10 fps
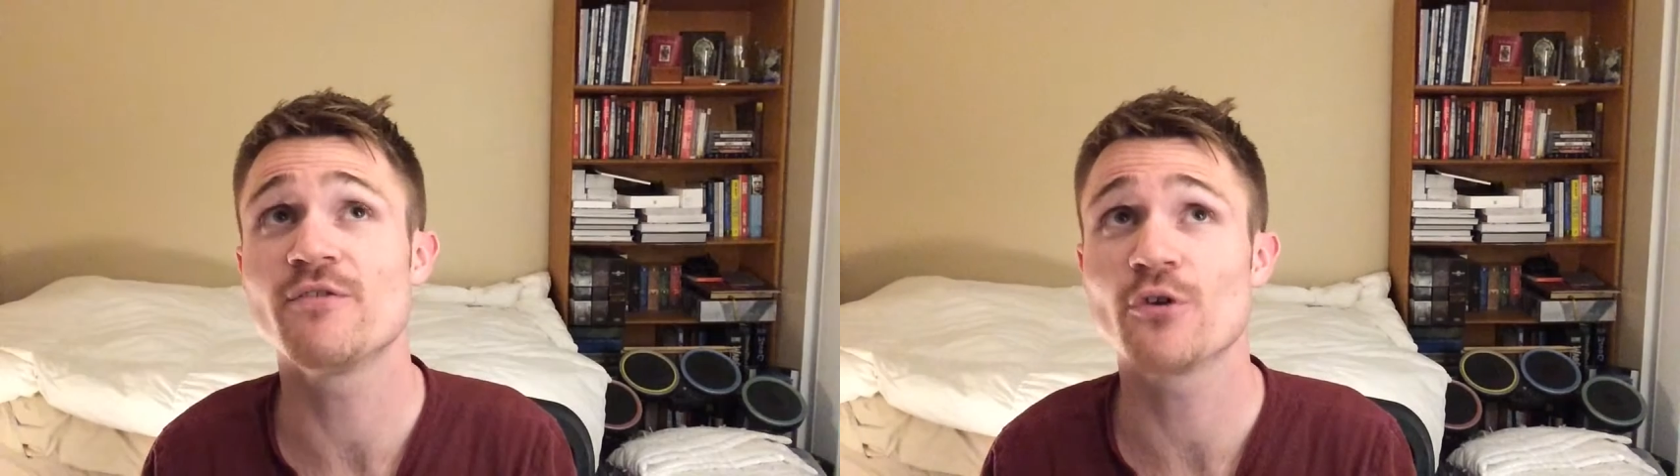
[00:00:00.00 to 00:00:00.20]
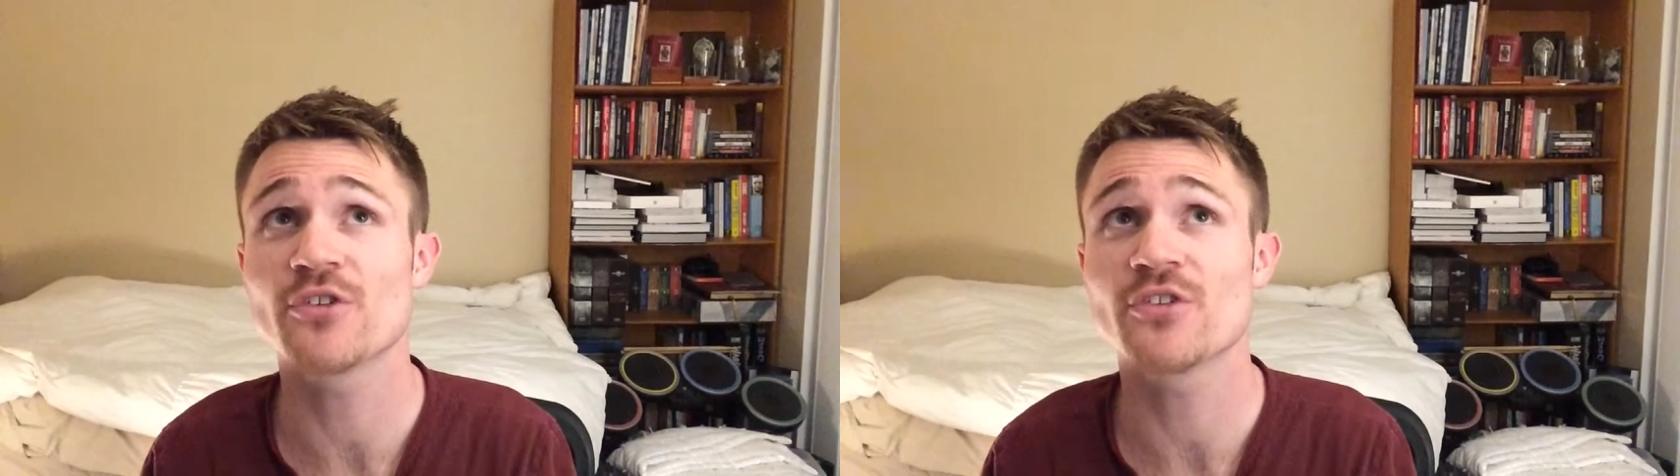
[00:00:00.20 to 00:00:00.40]

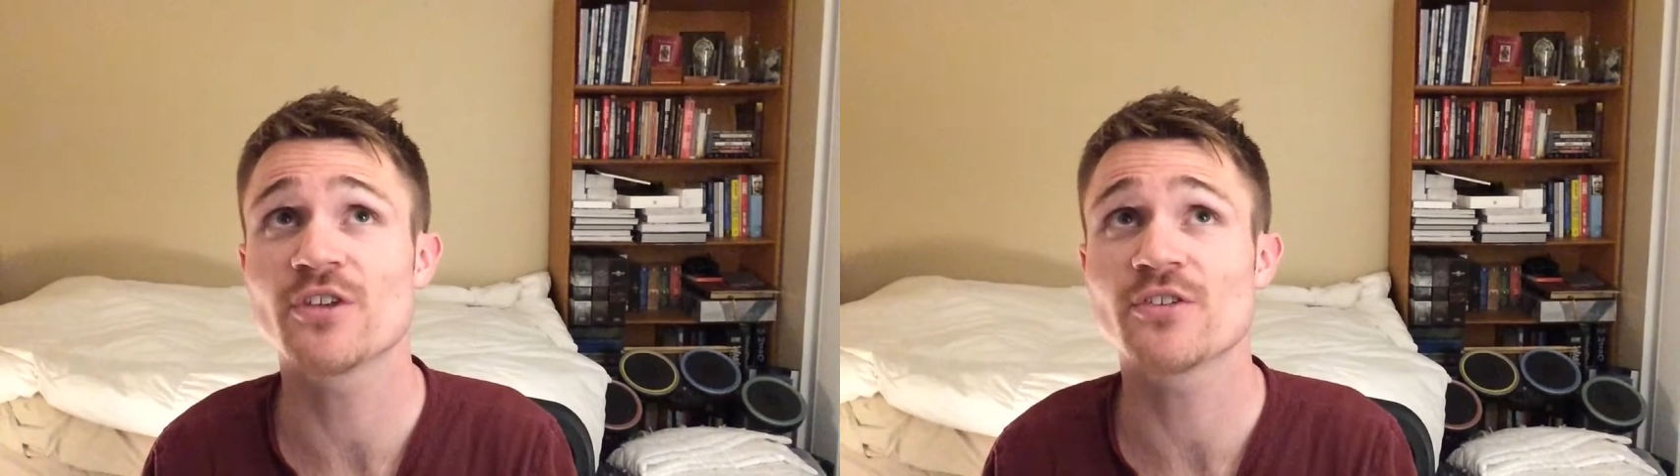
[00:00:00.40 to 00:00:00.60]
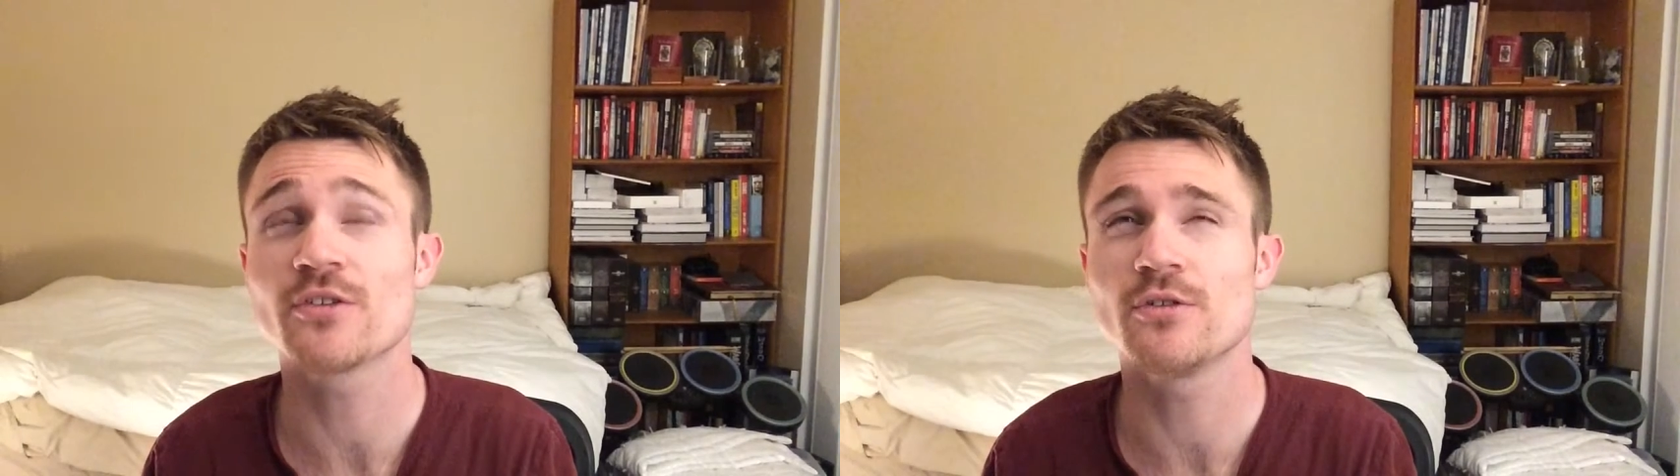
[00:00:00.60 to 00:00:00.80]
forces
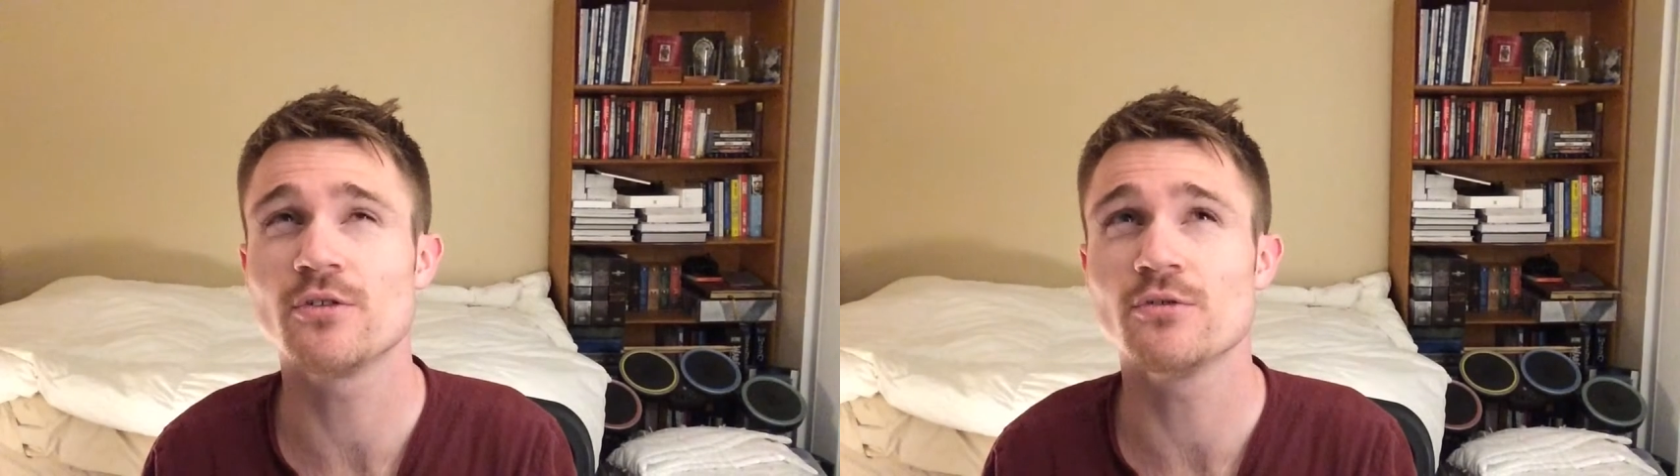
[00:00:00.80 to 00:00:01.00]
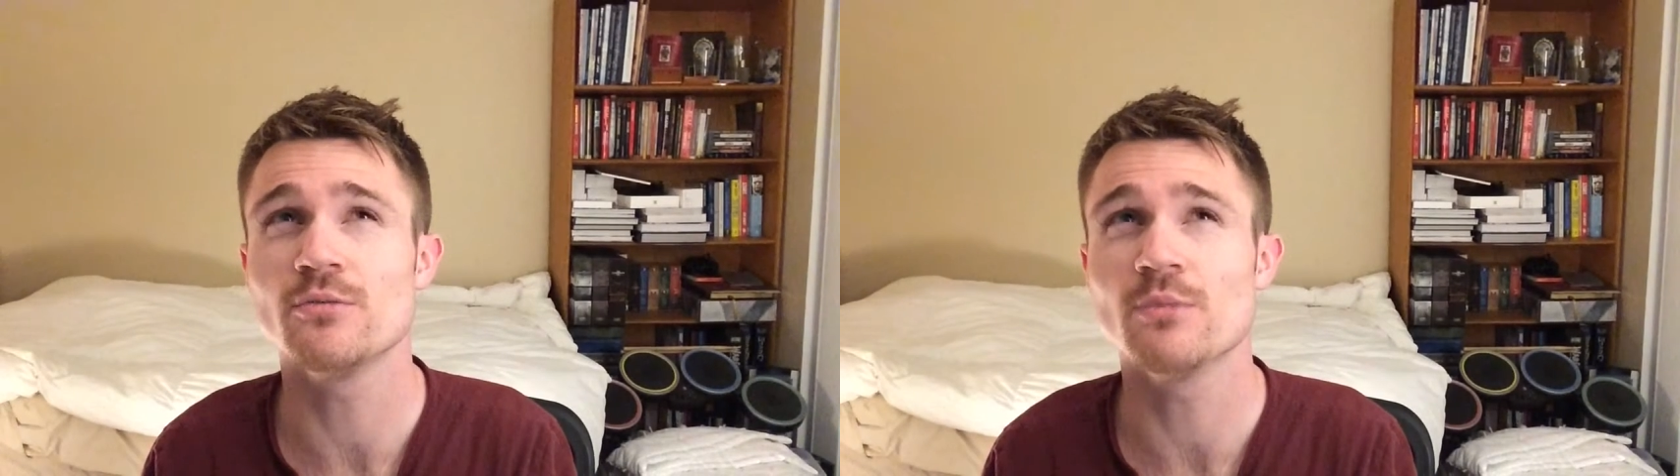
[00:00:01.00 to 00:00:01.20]
us to
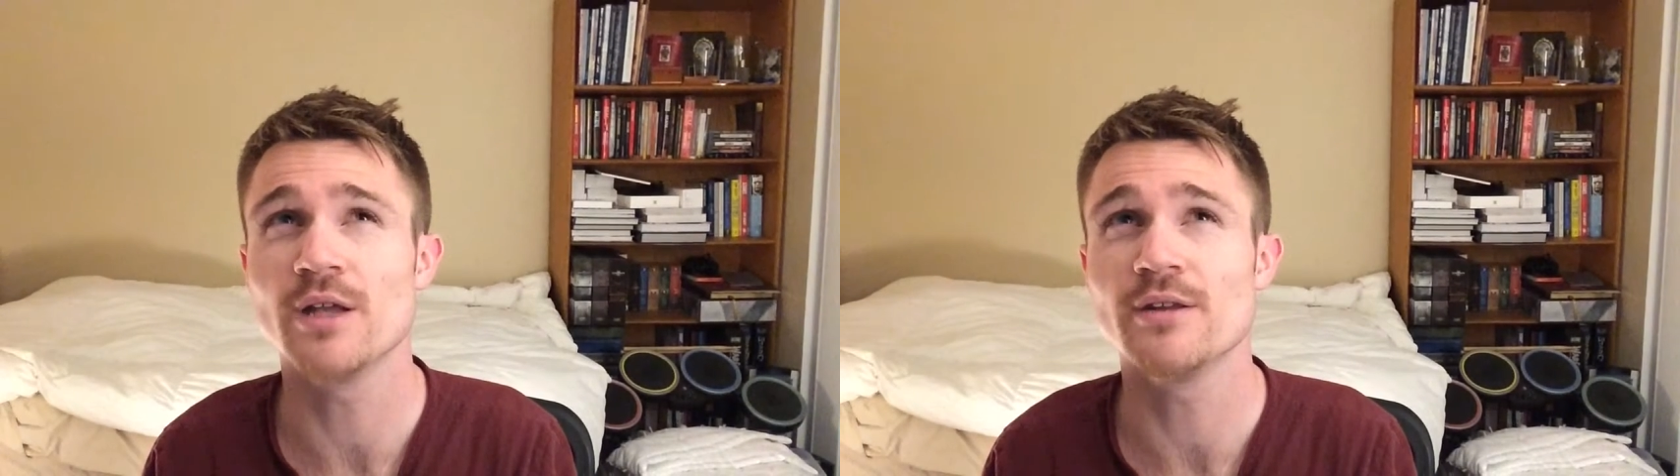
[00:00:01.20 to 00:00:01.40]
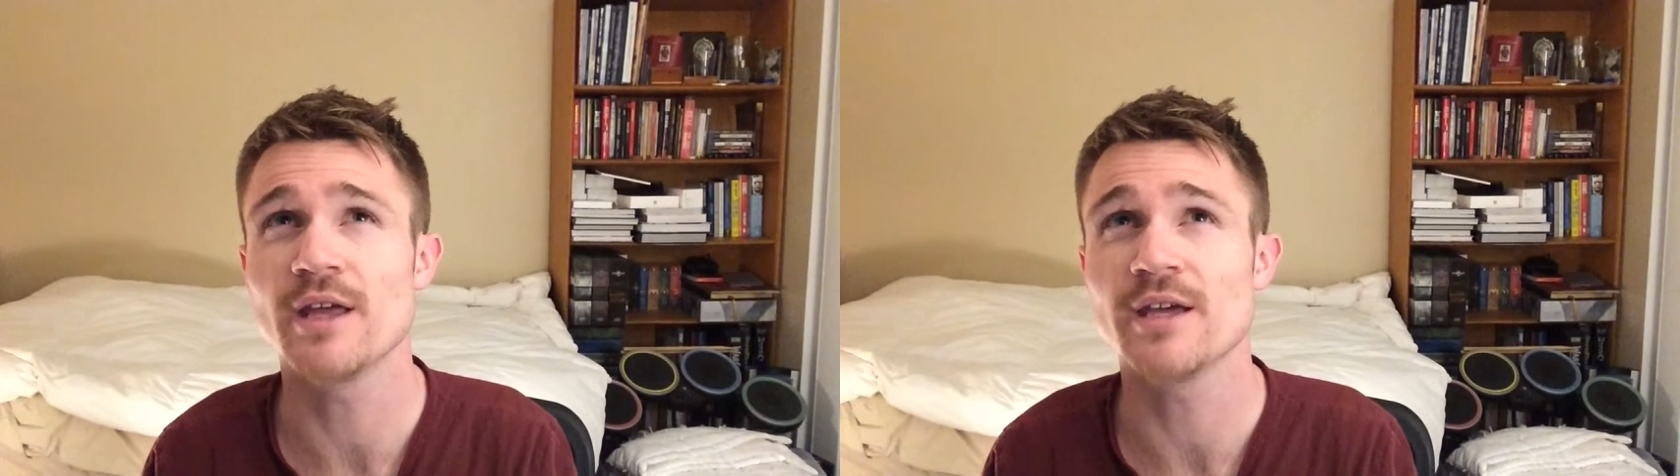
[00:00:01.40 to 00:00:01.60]
do
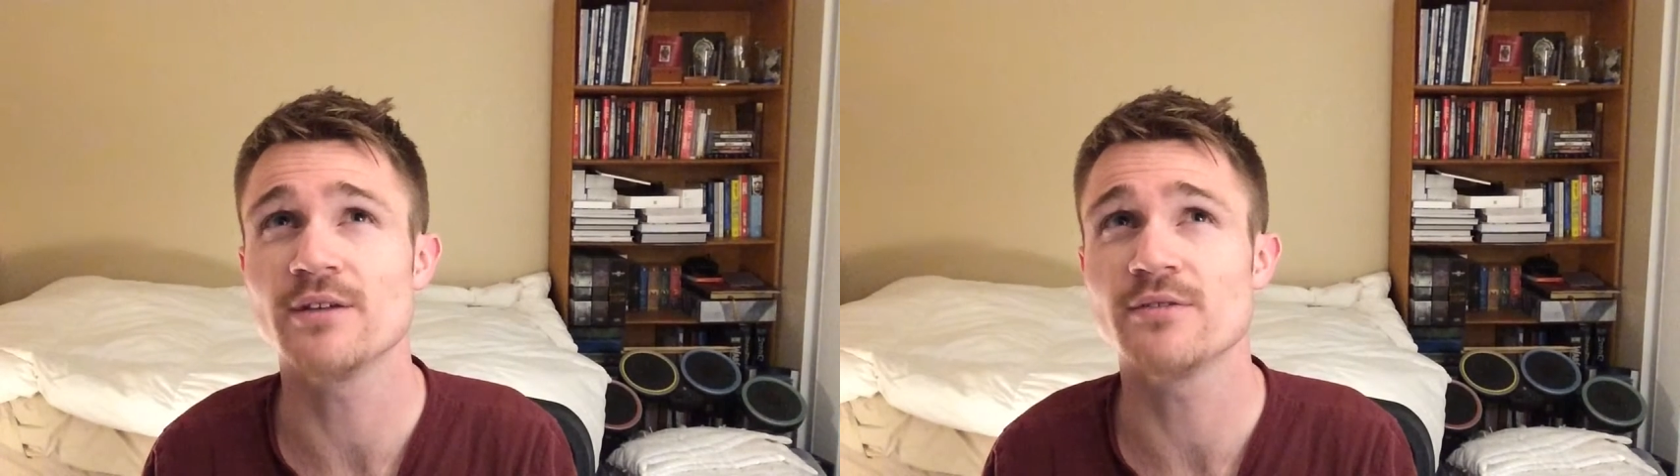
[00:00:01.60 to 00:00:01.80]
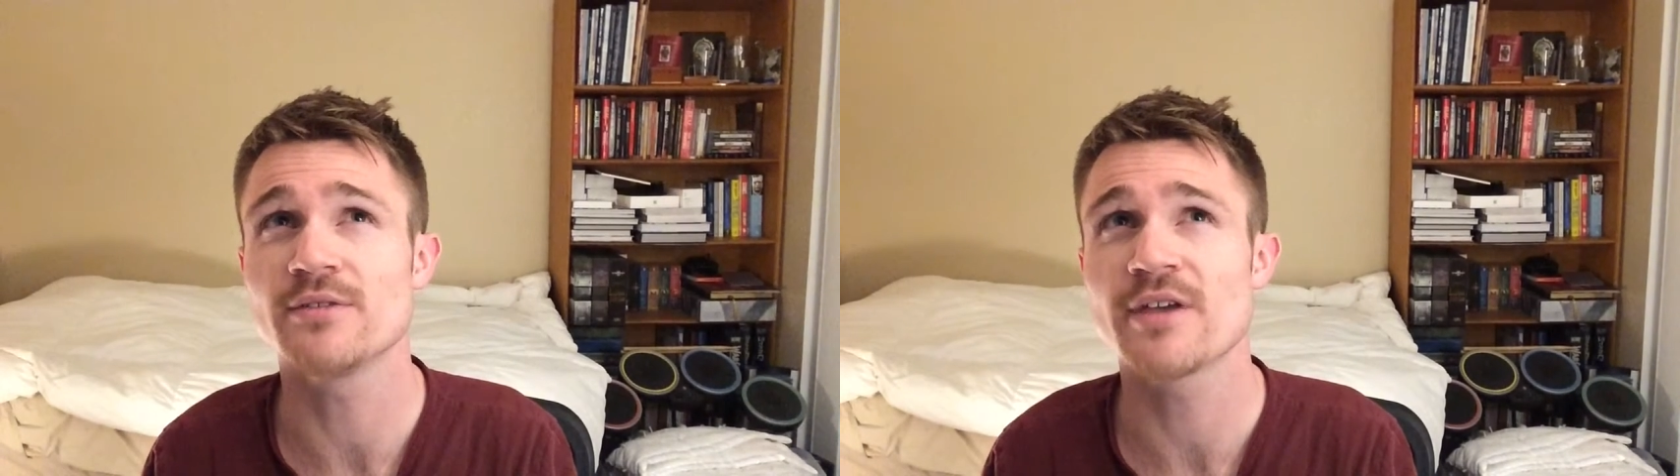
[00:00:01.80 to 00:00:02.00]
mundane